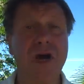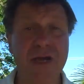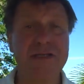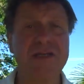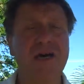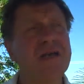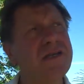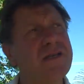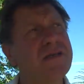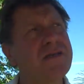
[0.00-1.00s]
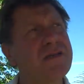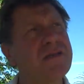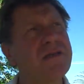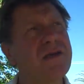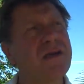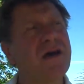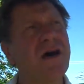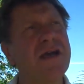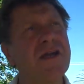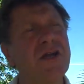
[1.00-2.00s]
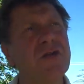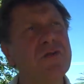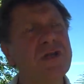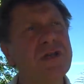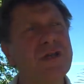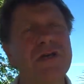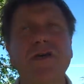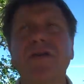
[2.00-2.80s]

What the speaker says: I designed. I included it